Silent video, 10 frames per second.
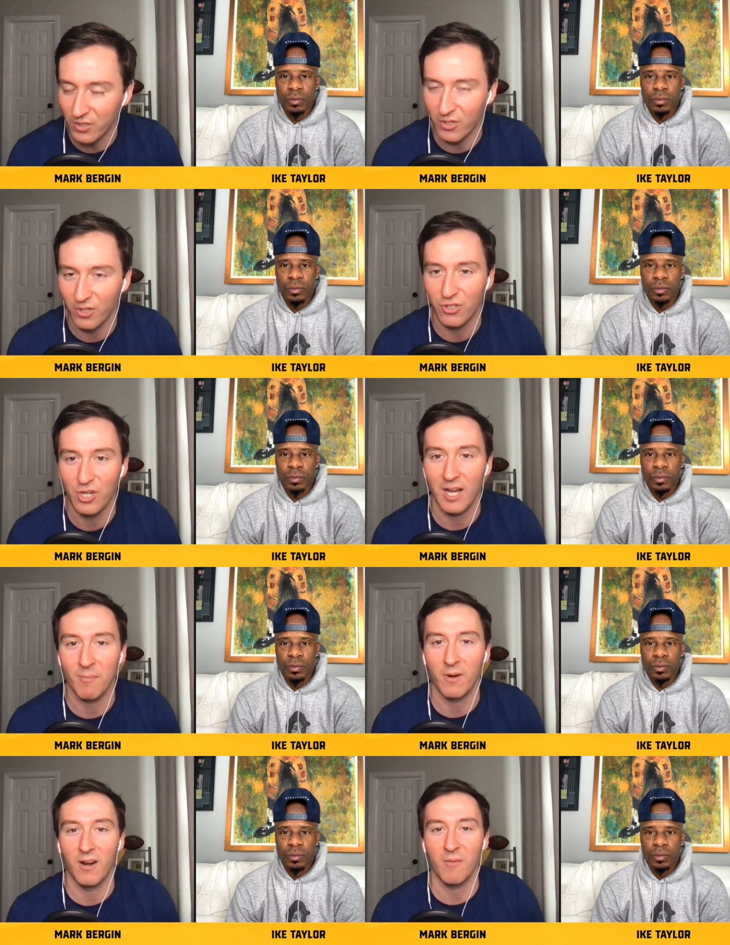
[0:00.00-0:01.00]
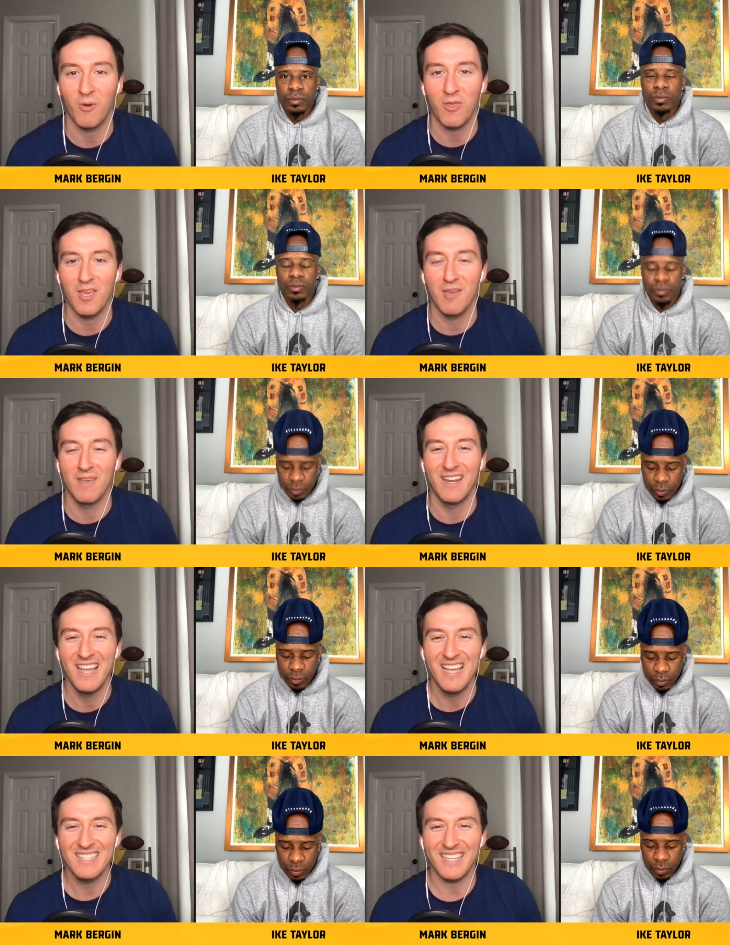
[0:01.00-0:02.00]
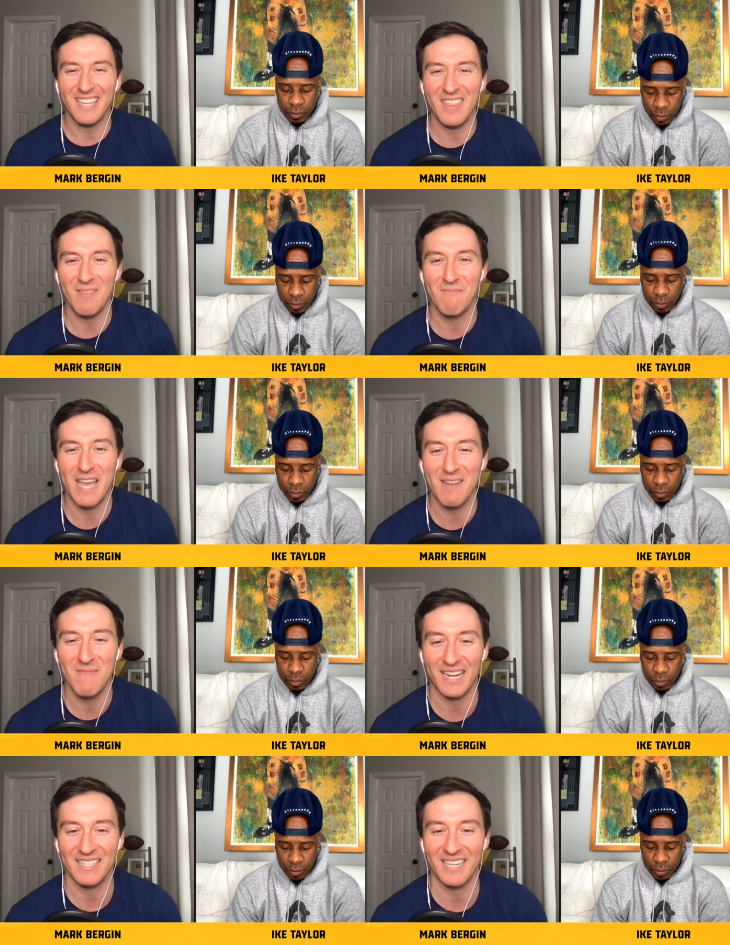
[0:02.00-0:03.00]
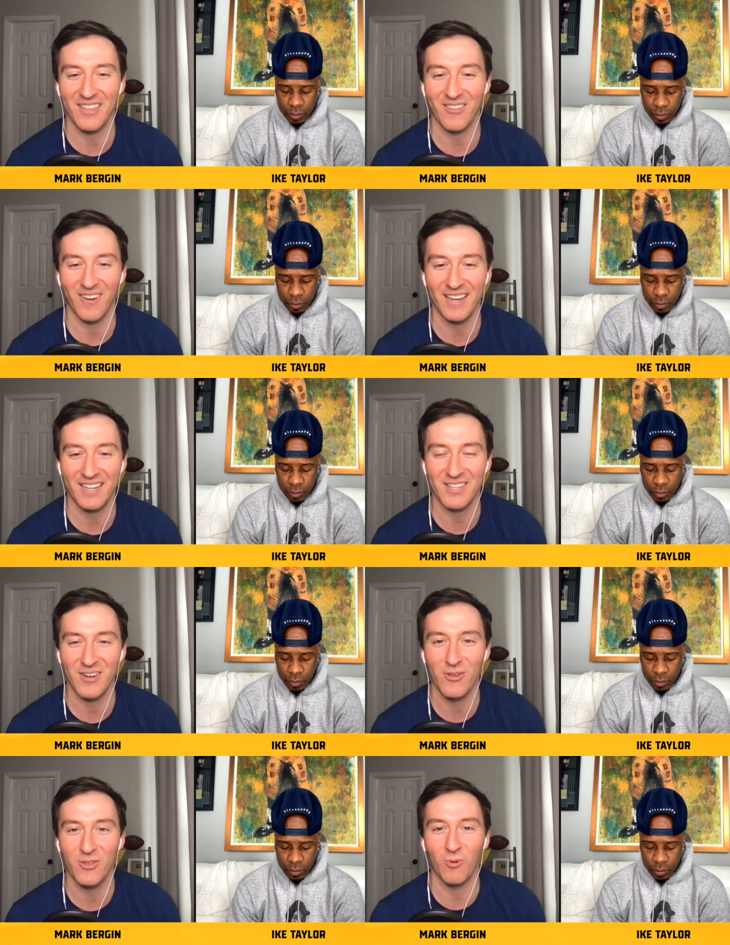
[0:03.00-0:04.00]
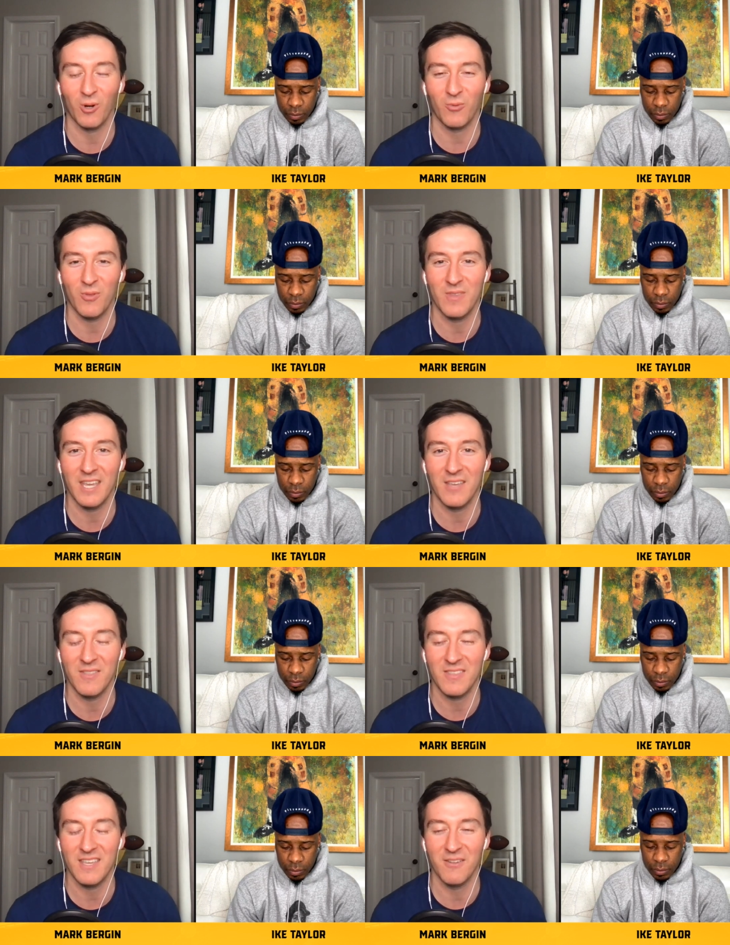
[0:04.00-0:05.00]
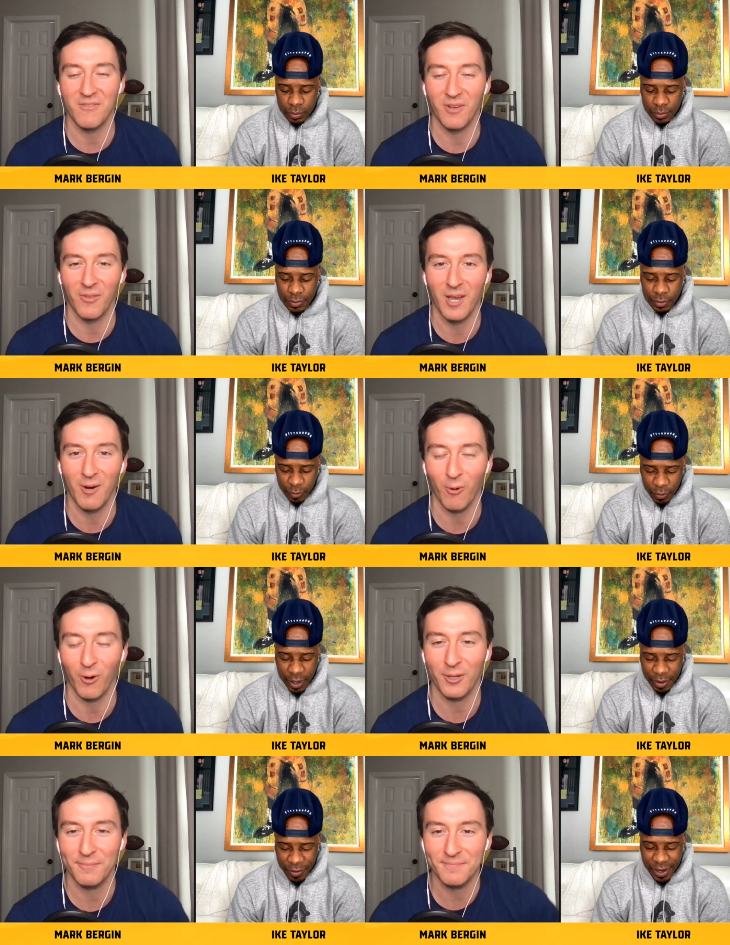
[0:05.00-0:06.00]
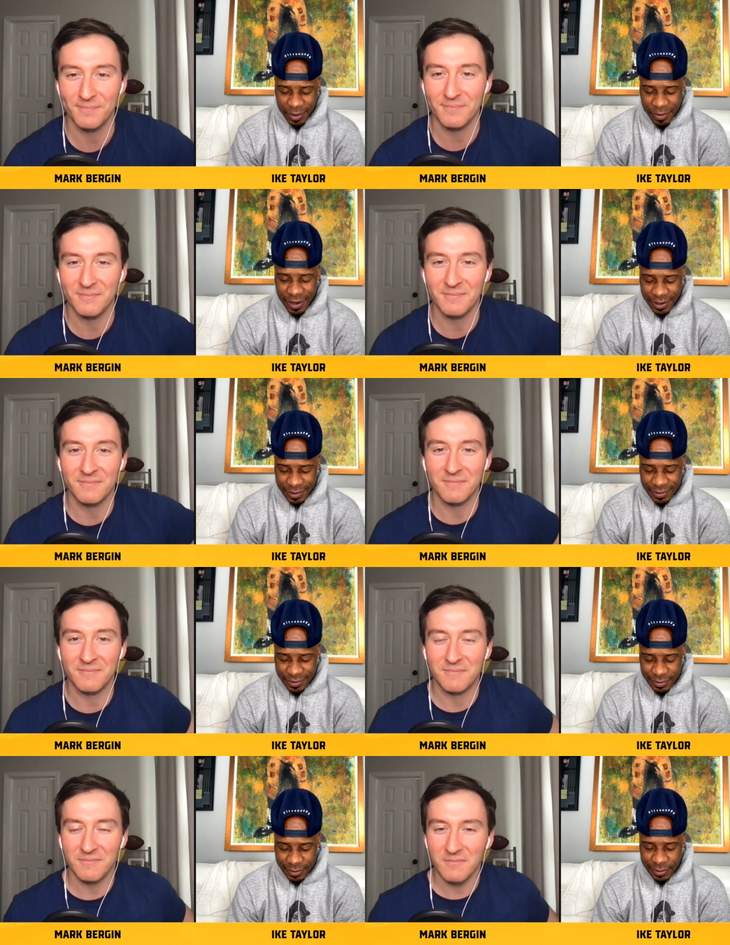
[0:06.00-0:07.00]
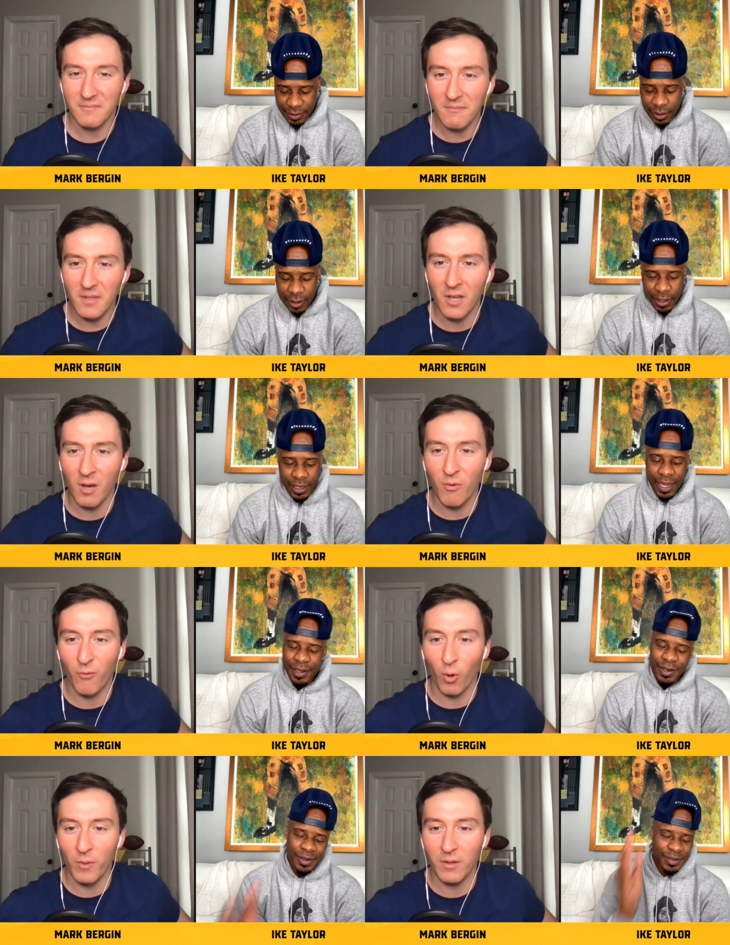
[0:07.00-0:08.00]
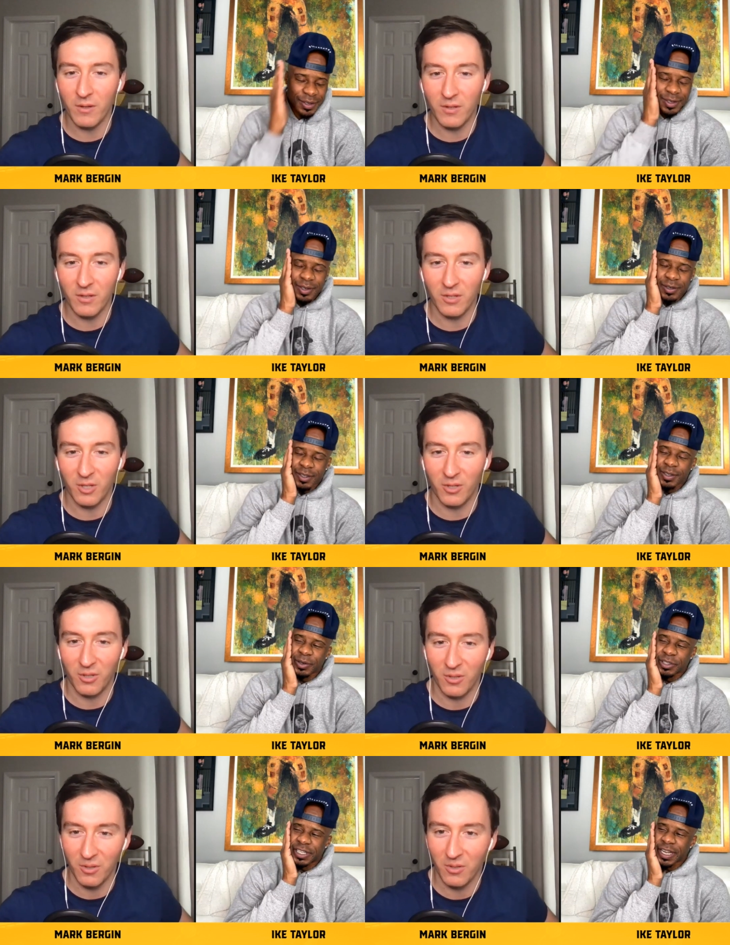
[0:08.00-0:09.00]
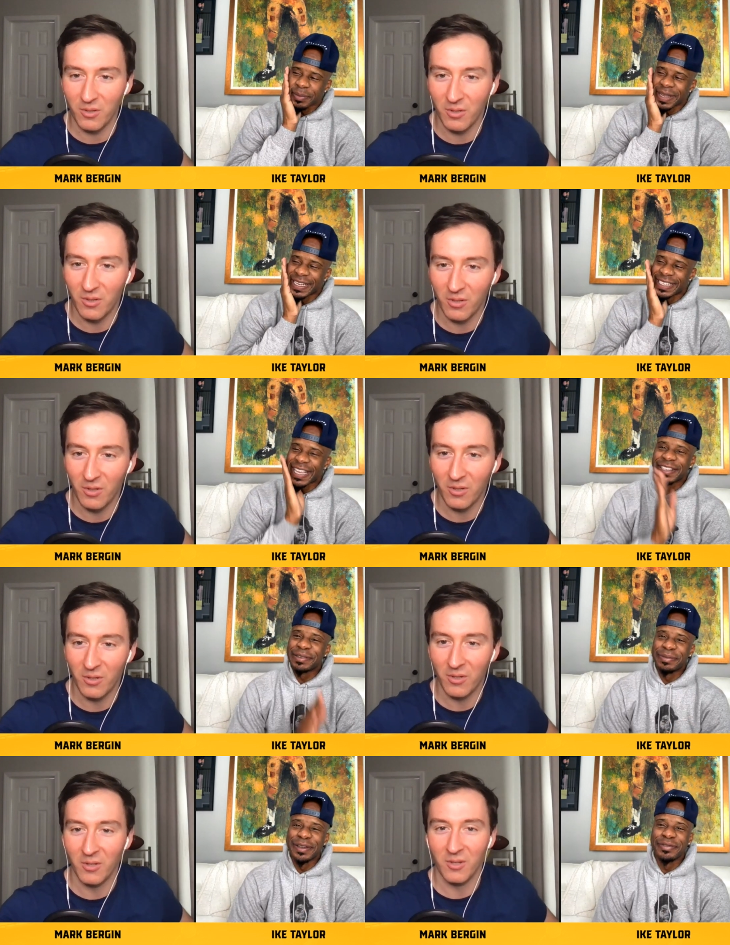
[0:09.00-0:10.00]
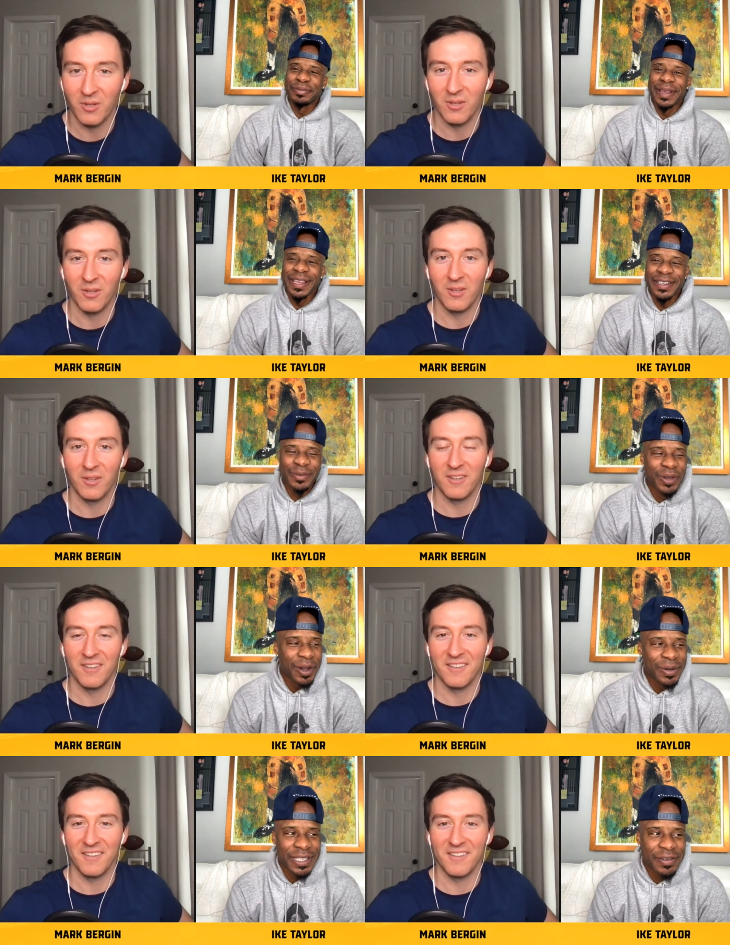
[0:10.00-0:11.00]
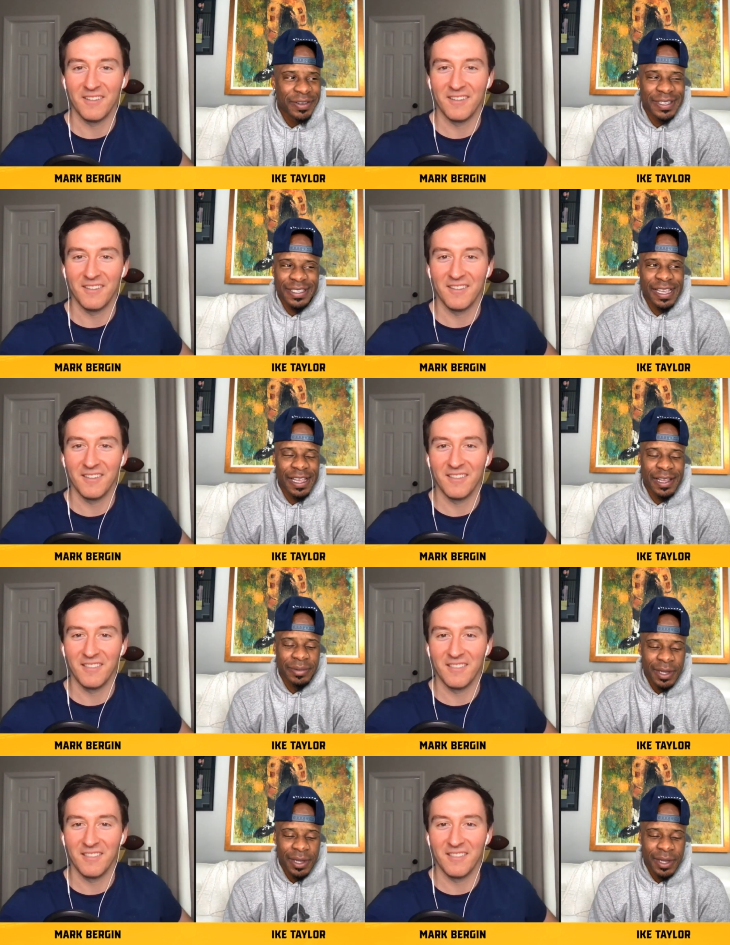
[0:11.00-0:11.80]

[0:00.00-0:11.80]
Speaker 1: good chopping it up with him. And it's like getting the band back together, right? Because I know you worked with Dave at the NFL Network. Right,
Speaker 2: right. Um, nah, you know, you know, you know, Shaq, man. Shaq's something different, man. We always have a good time